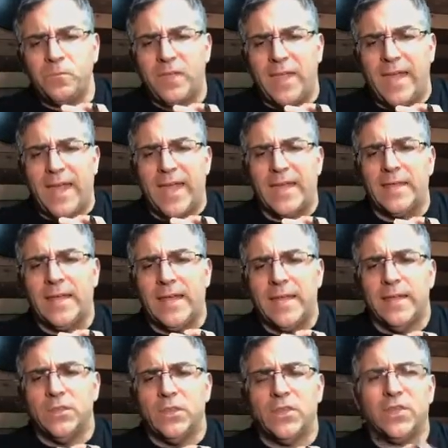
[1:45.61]
And
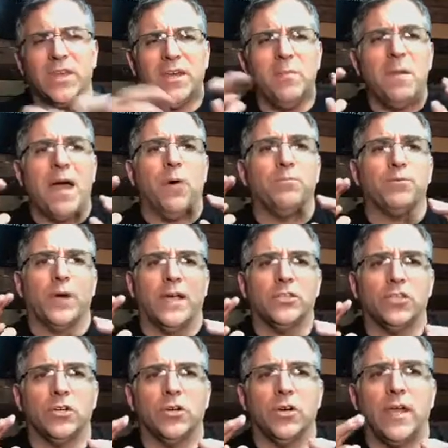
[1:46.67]
the thing about
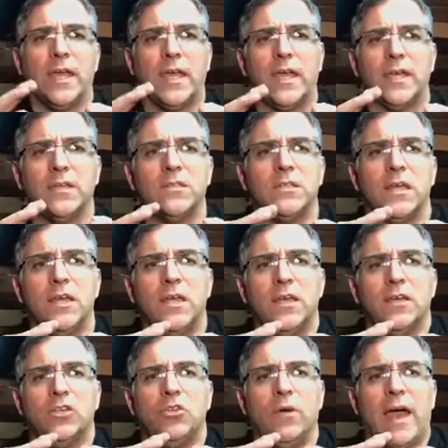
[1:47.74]
pressure is
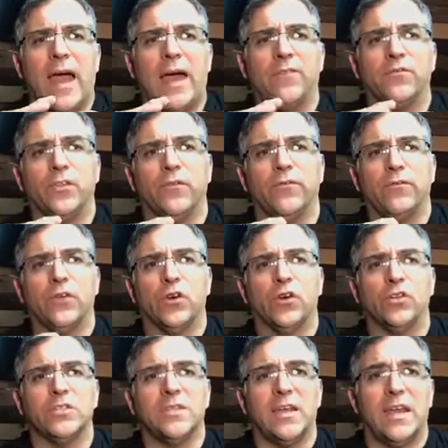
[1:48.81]
you have to
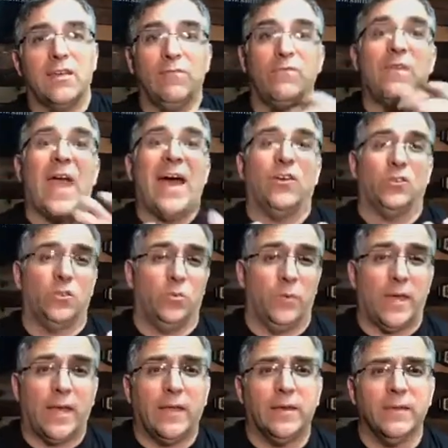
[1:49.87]
first
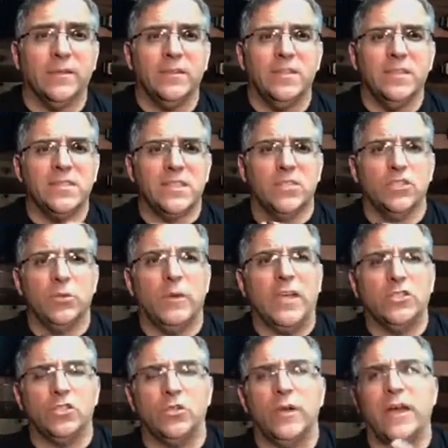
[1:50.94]
evaluate the
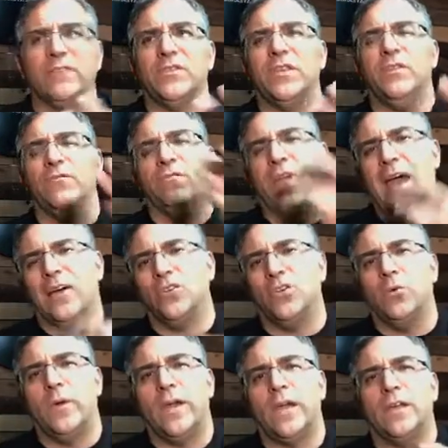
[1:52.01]
situation. You have to
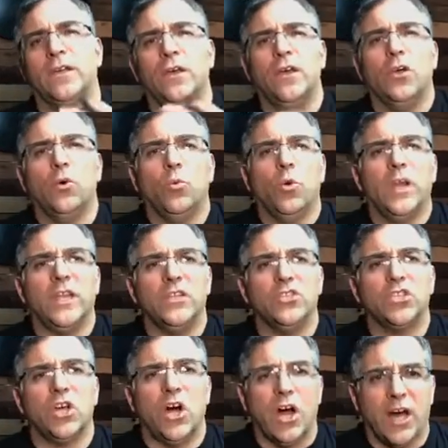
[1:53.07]
evaluate what is
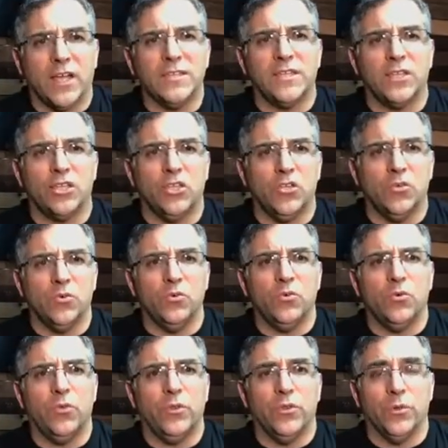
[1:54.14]
causing
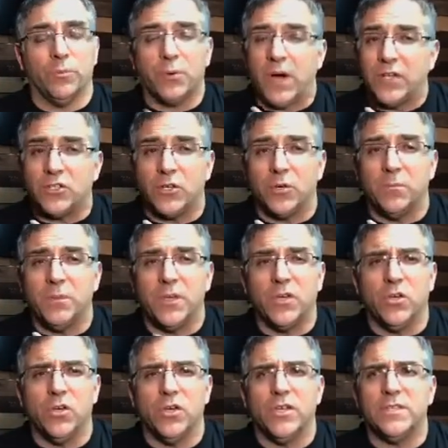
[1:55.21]
you the pressure,
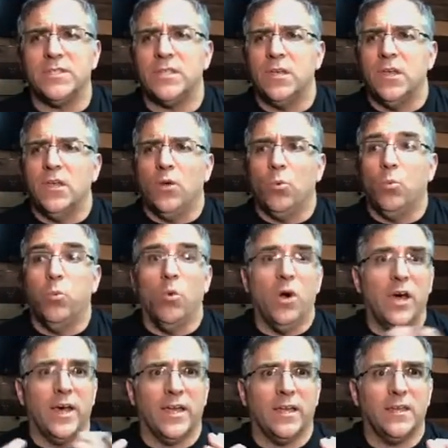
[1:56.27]
because
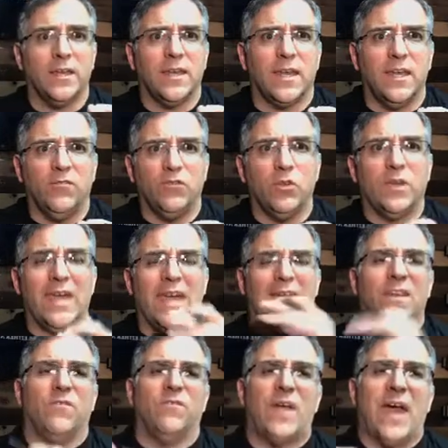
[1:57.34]
one, if you can't
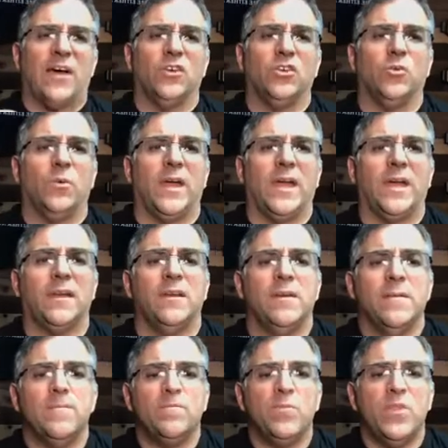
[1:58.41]
evaluate,
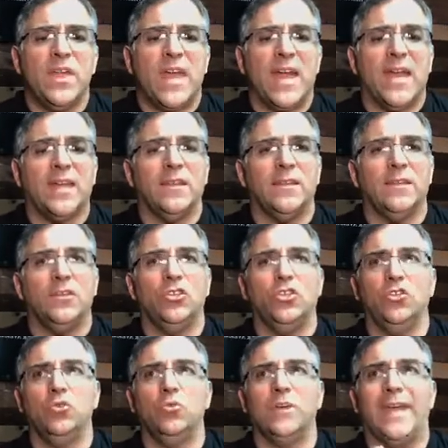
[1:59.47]
then
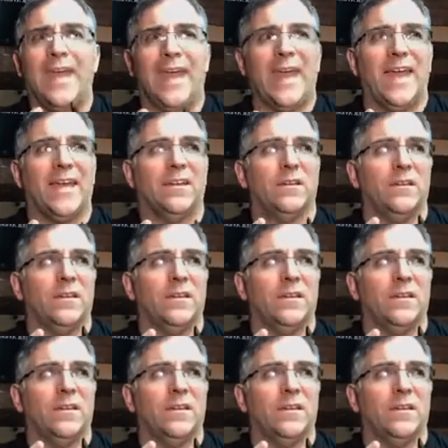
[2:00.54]
you can't